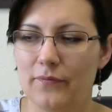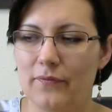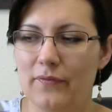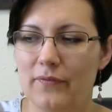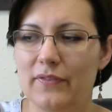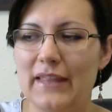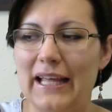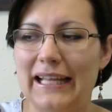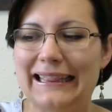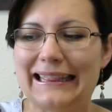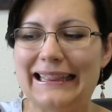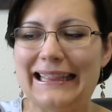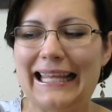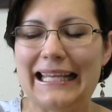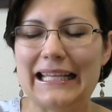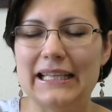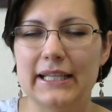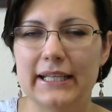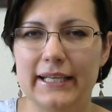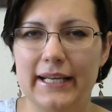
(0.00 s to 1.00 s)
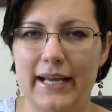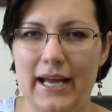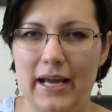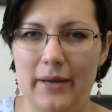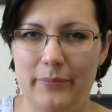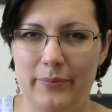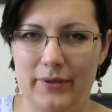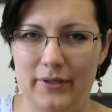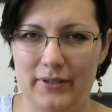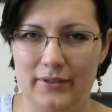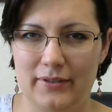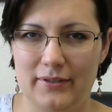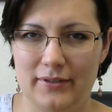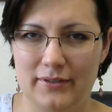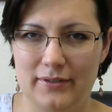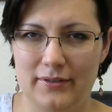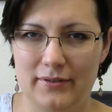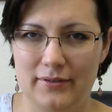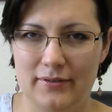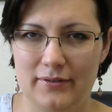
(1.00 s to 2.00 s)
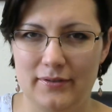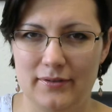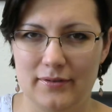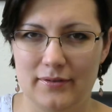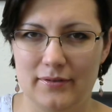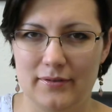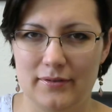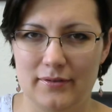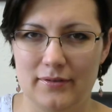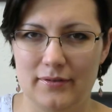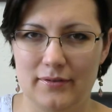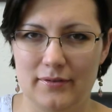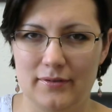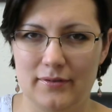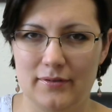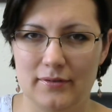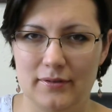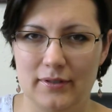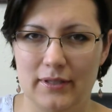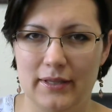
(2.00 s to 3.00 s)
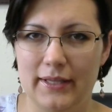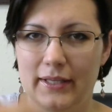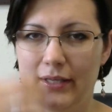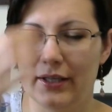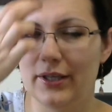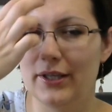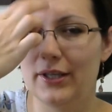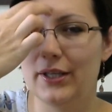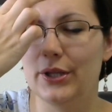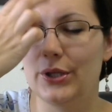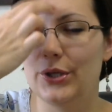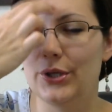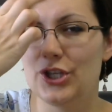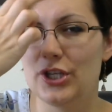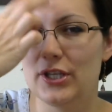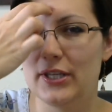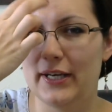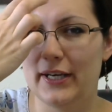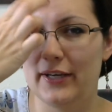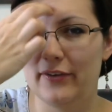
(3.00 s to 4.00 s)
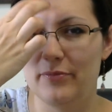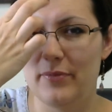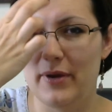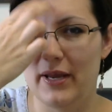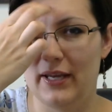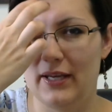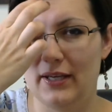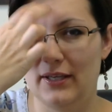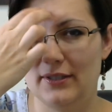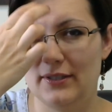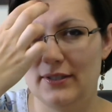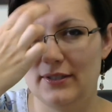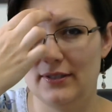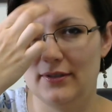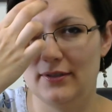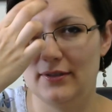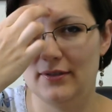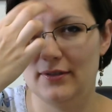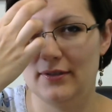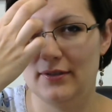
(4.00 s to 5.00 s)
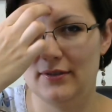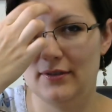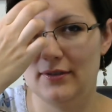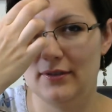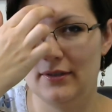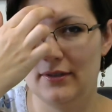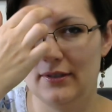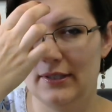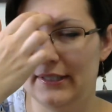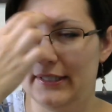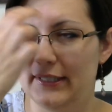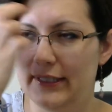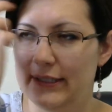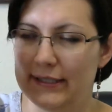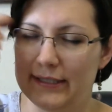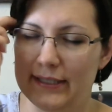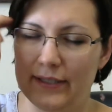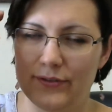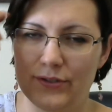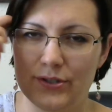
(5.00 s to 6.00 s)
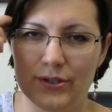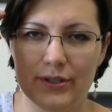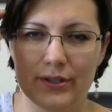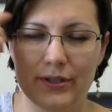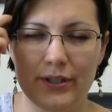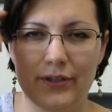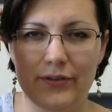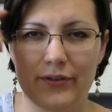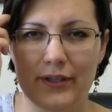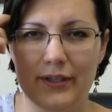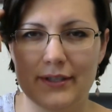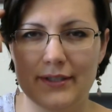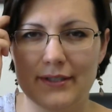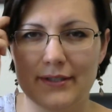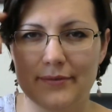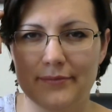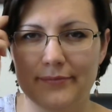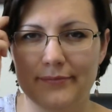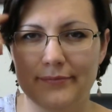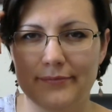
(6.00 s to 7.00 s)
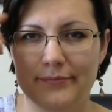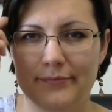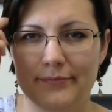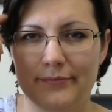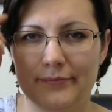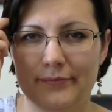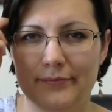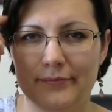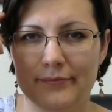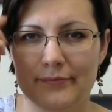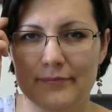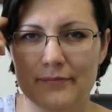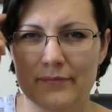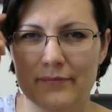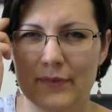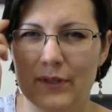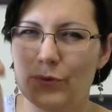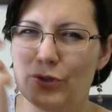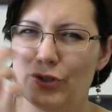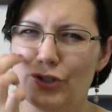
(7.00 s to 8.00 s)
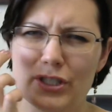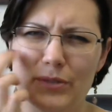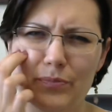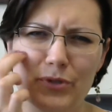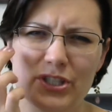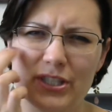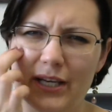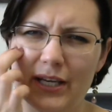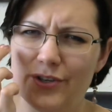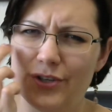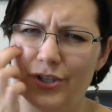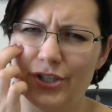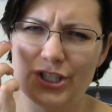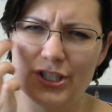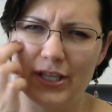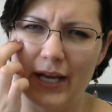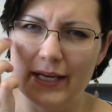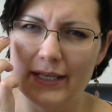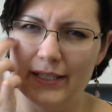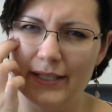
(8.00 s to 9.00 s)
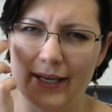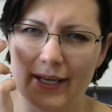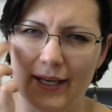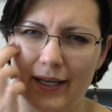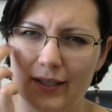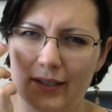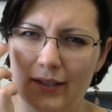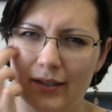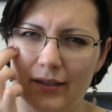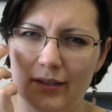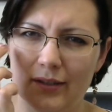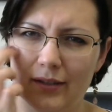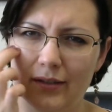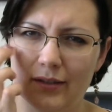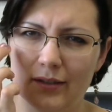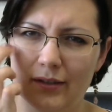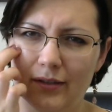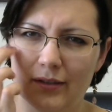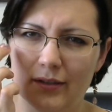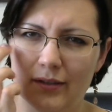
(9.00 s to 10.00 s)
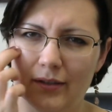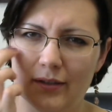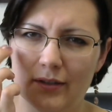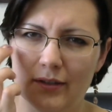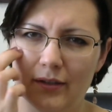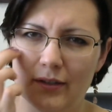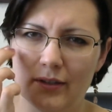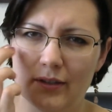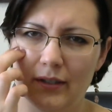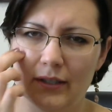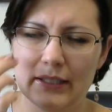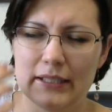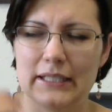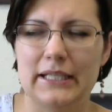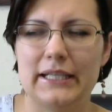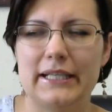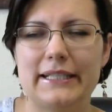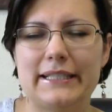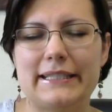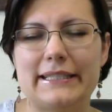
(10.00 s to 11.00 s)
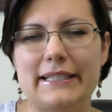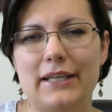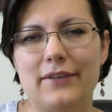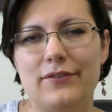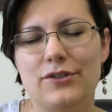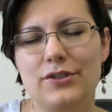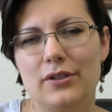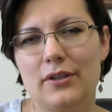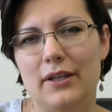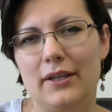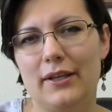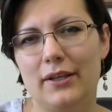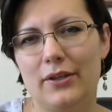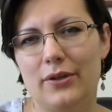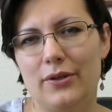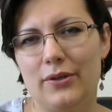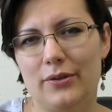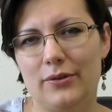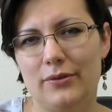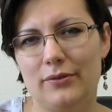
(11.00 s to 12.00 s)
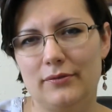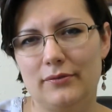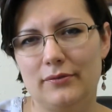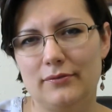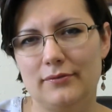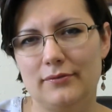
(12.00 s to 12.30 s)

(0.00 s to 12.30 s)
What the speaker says: that thing that happened, the conclusion that I've made, it's safe to clear it. It was just misunderstanding. It's safe to let it go.